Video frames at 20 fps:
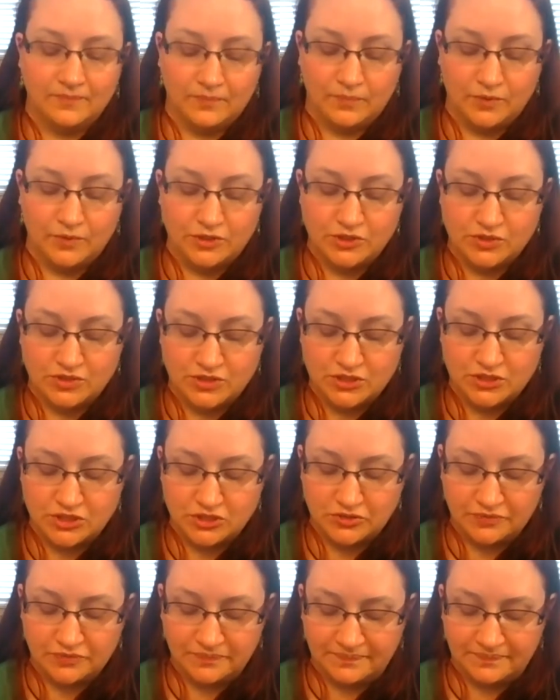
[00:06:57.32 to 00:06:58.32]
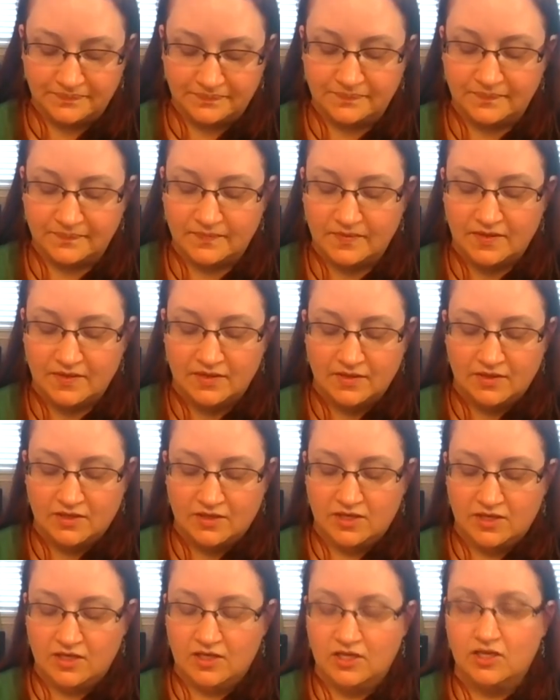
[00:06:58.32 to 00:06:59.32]
what you can do?
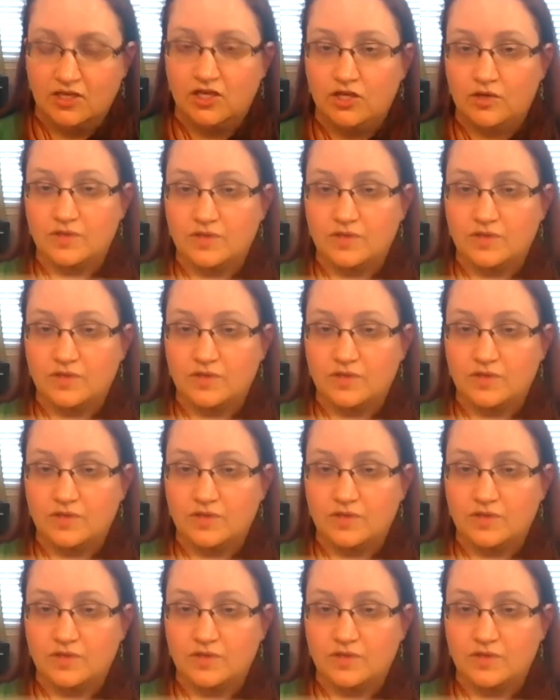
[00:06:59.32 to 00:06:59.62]
You